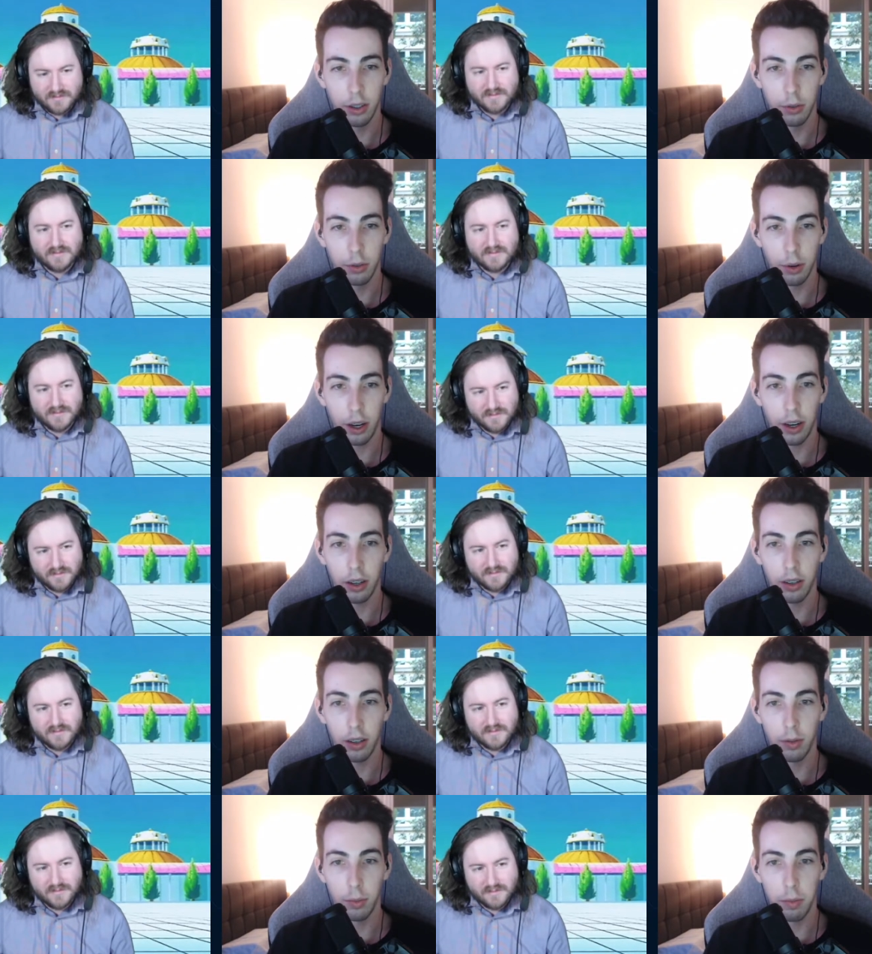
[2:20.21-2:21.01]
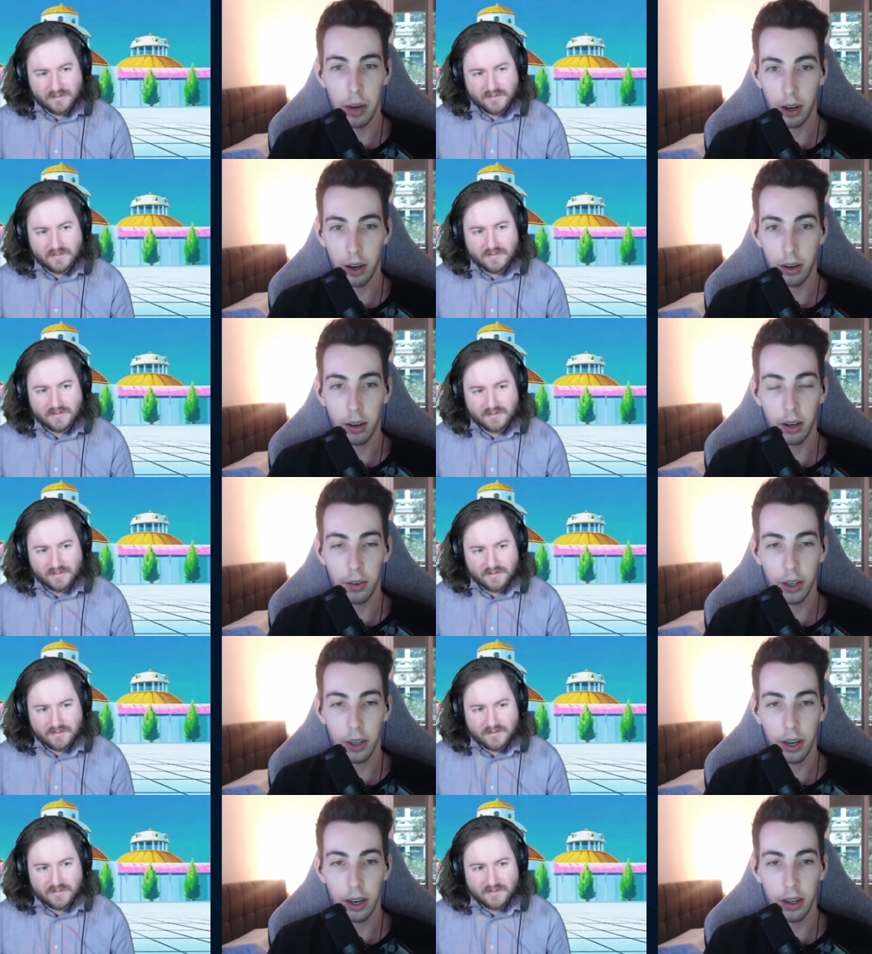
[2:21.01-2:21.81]
Speaker 1: grinding mega hard
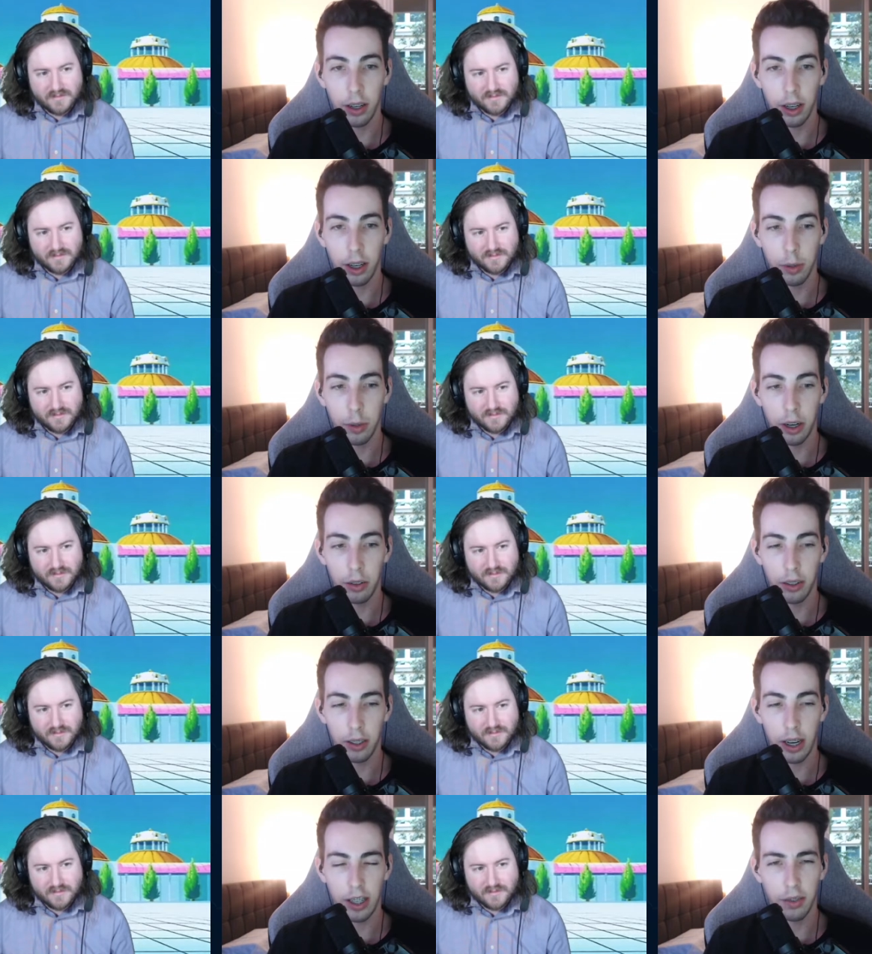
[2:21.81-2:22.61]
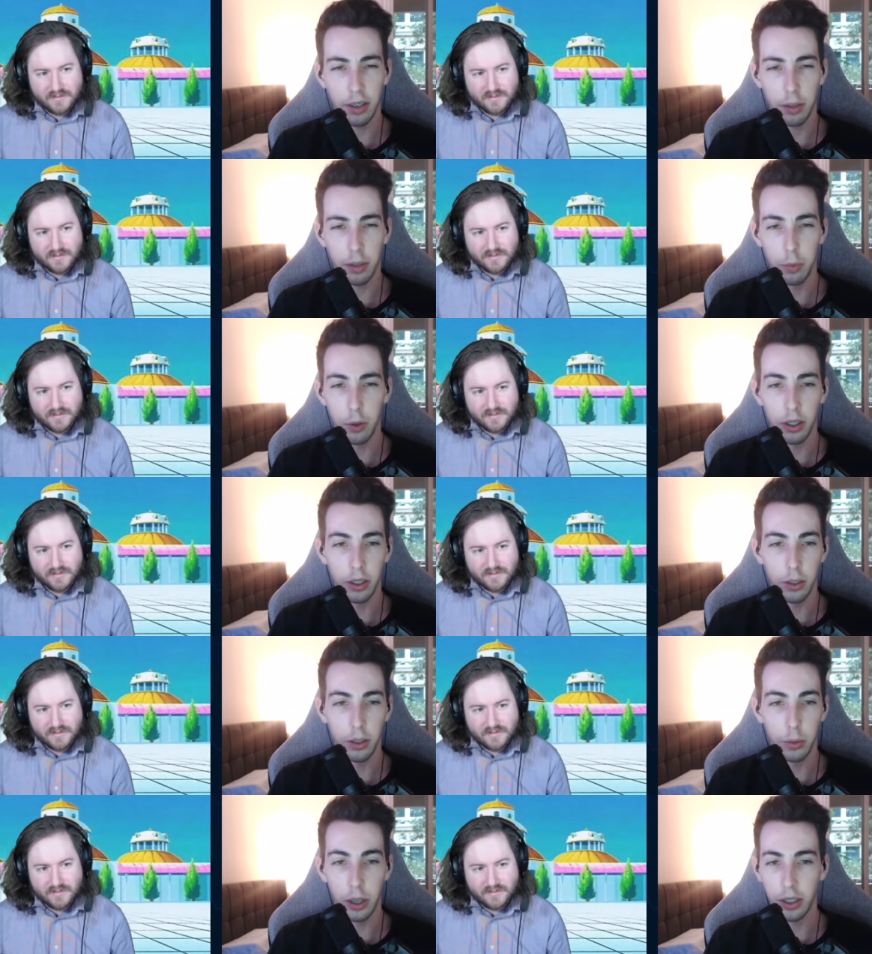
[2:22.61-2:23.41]
every day, um, and I was kind of shifting more to
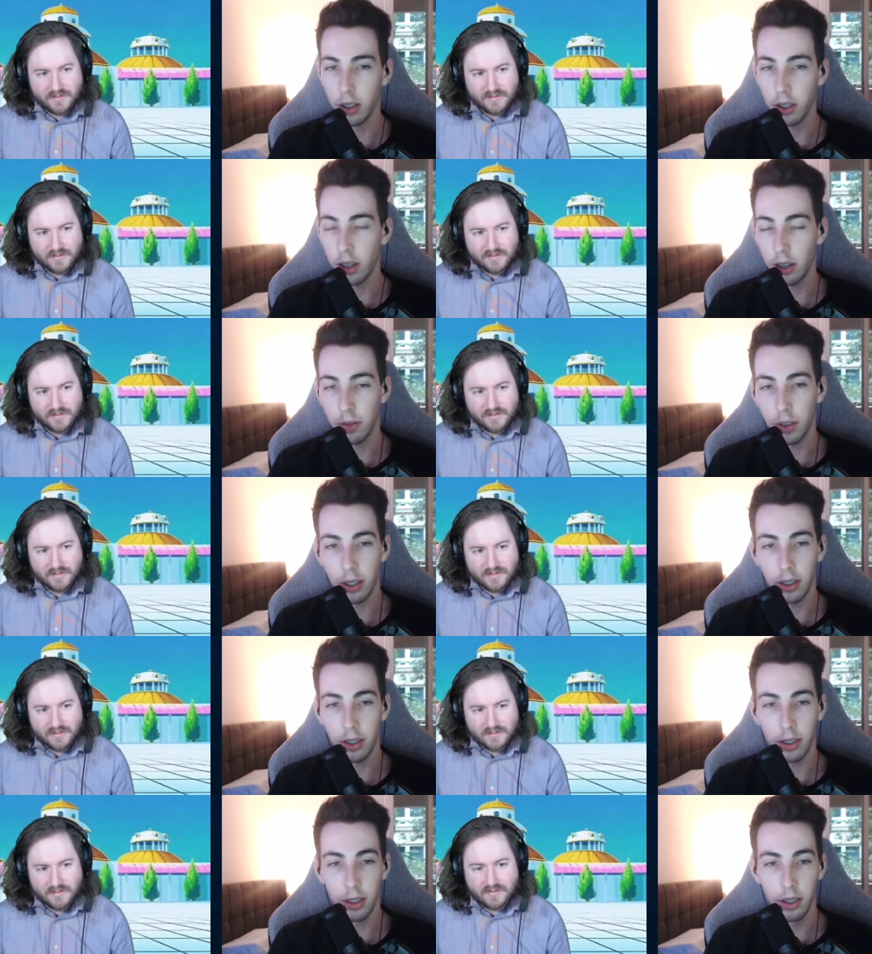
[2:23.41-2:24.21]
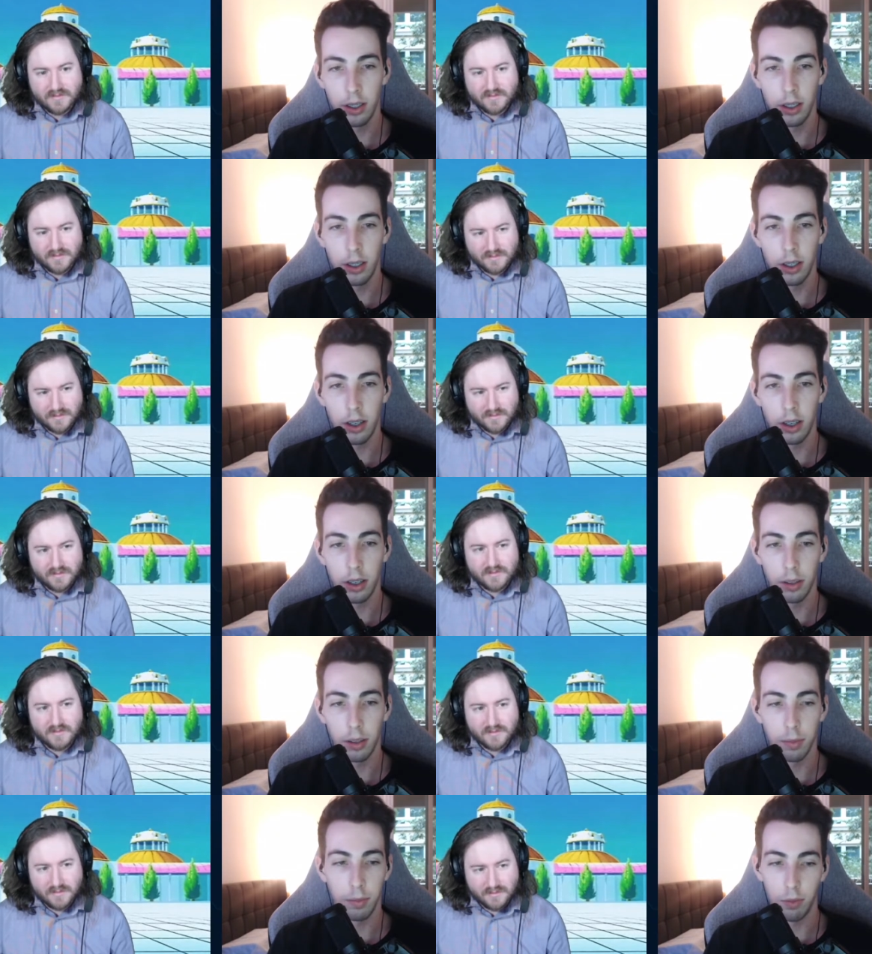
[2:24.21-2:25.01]
just watching a lot of VODs,
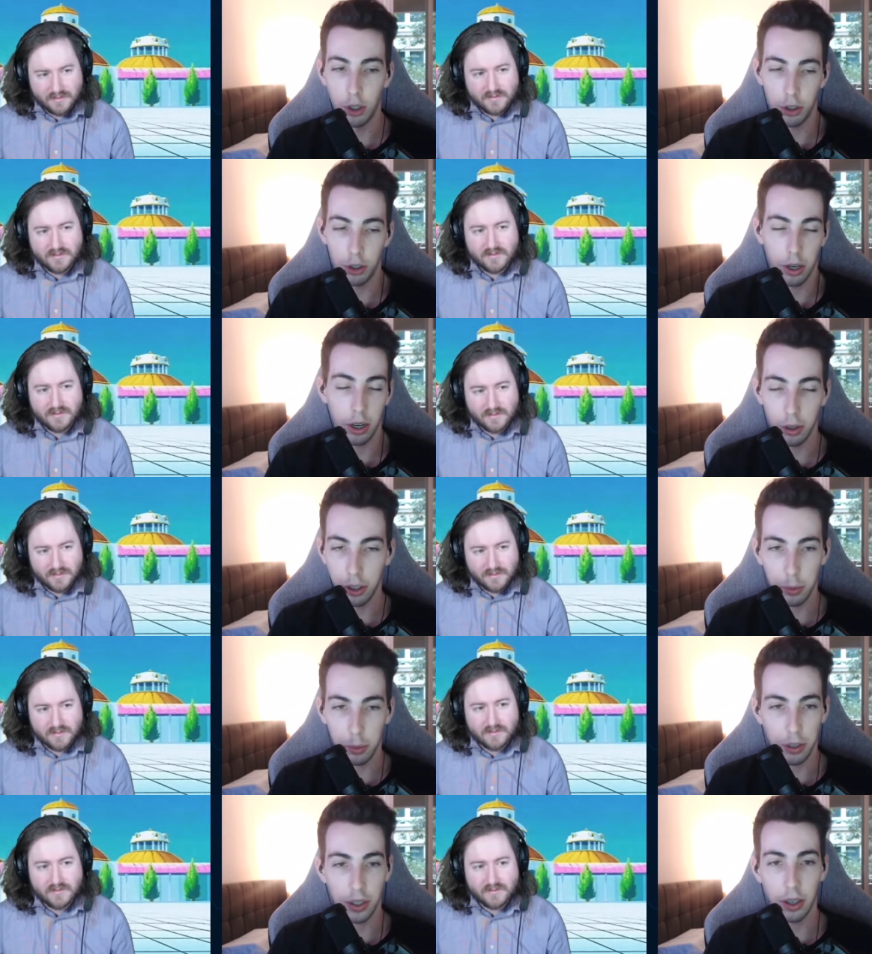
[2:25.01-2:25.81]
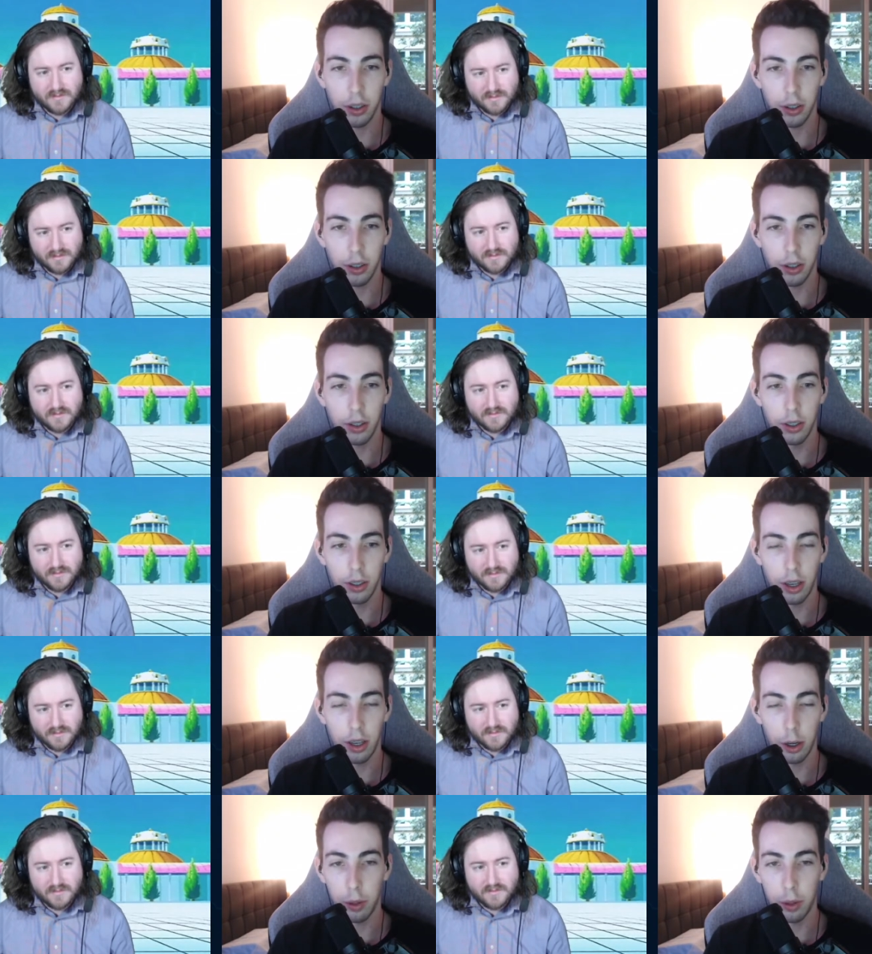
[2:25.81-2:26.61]
uh, just trying to learn as much as I could just
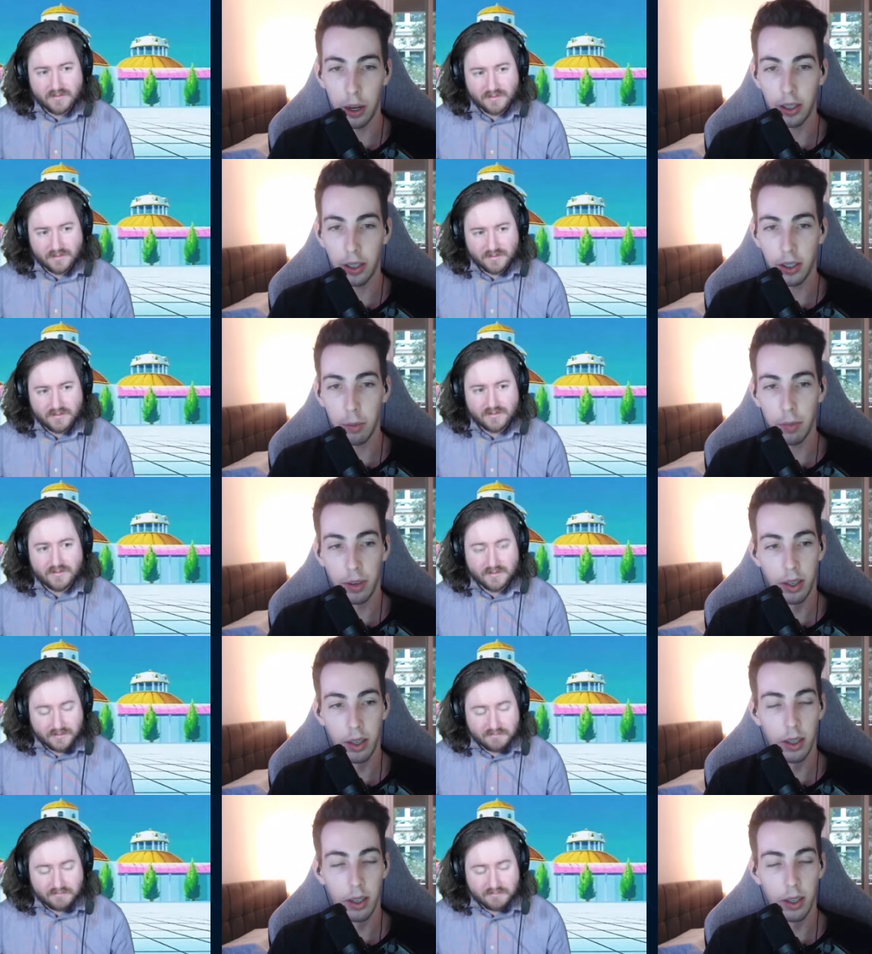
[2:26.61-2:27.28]
to help the main team.